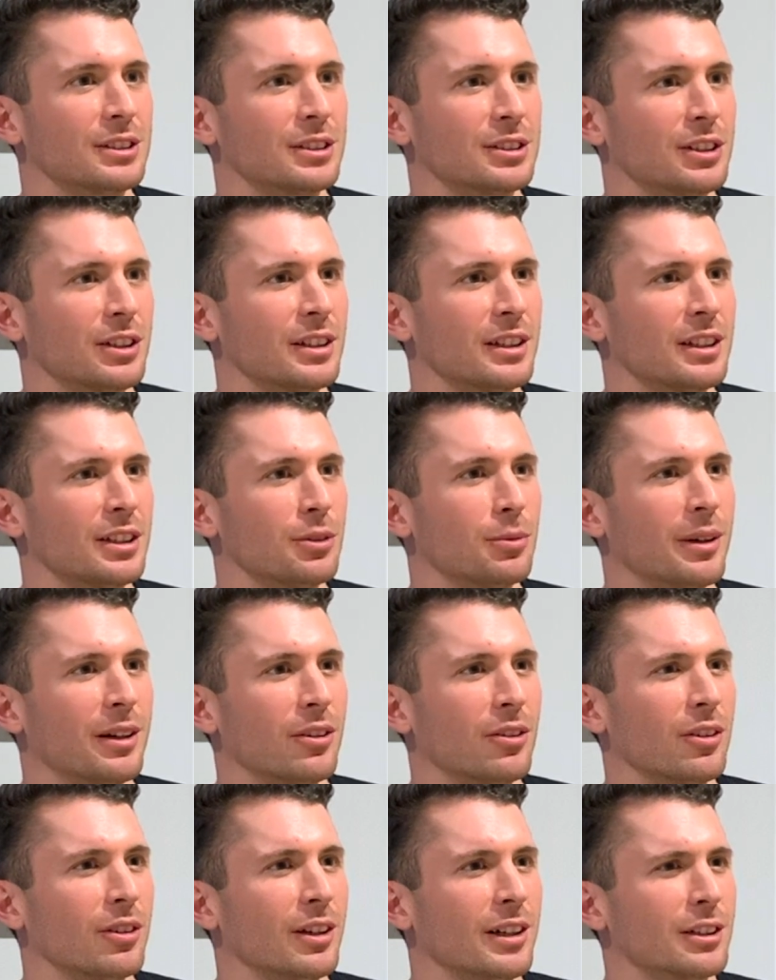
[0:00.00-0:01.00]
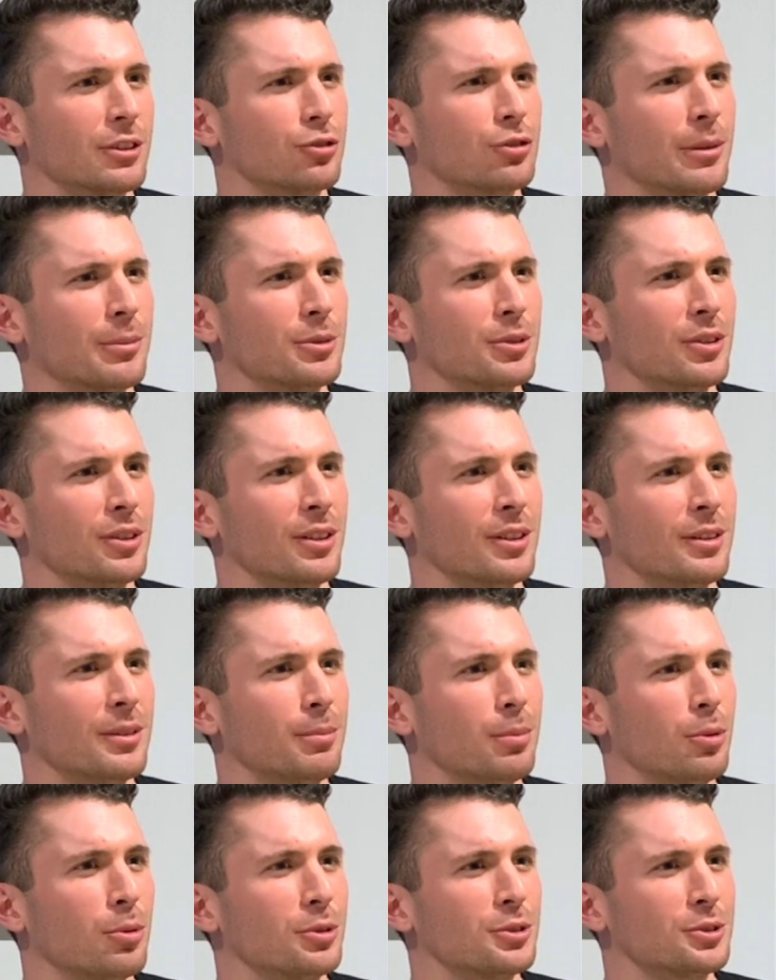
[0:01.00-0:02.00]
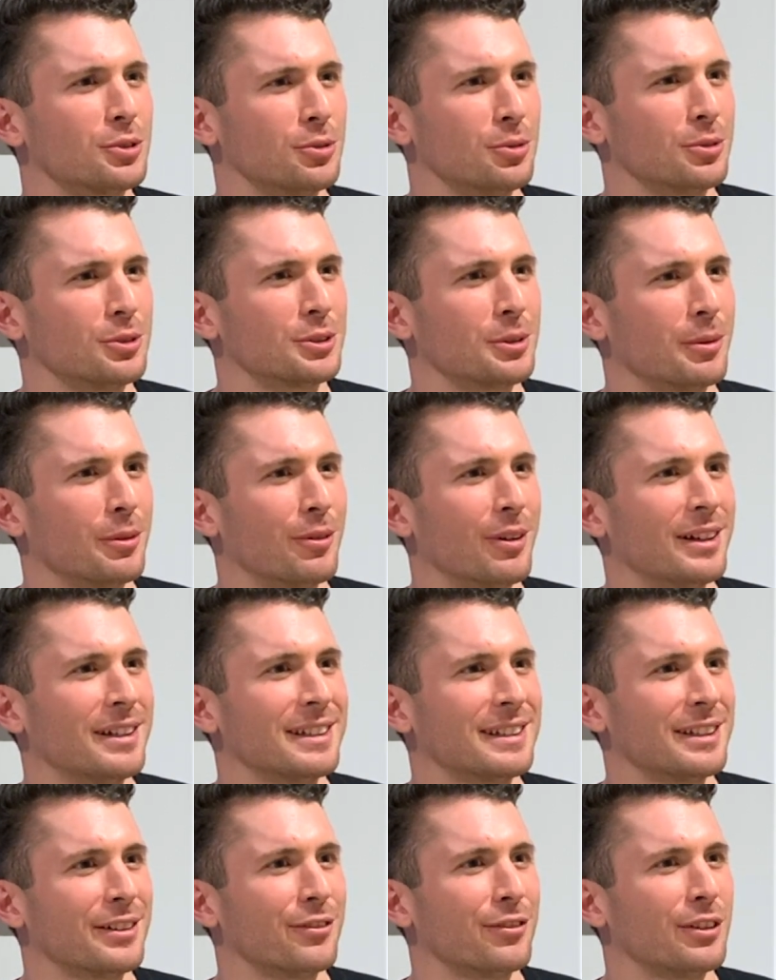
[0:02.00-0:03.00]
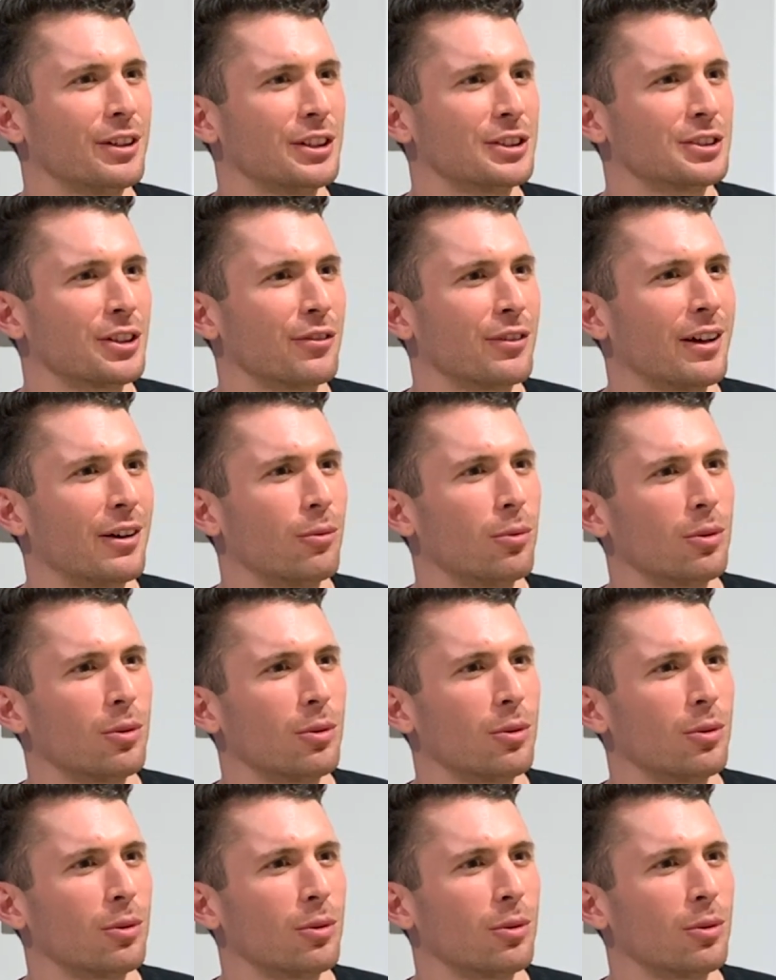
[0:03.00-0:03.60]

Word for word: Because I think you went on like a trip to Portugal or something, right, to give stuff out.